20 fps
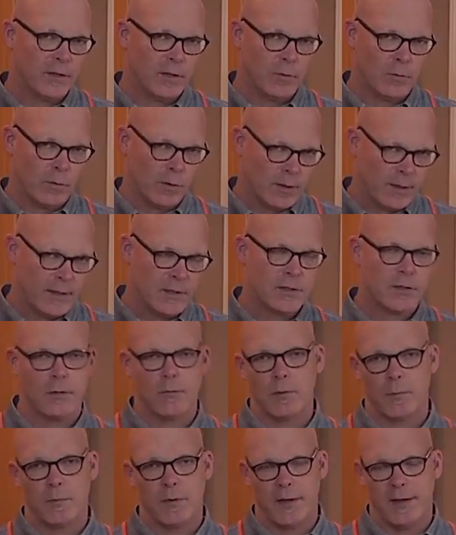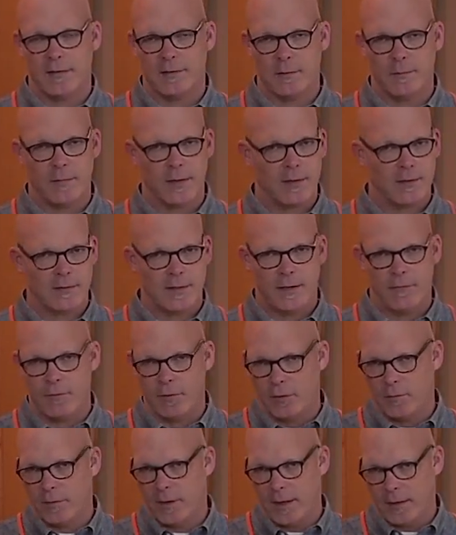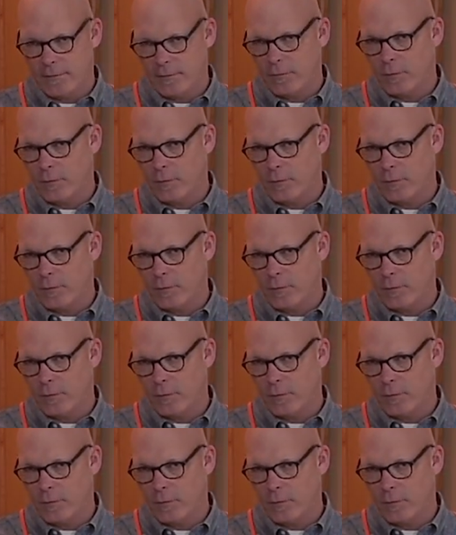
you really should replace them because they've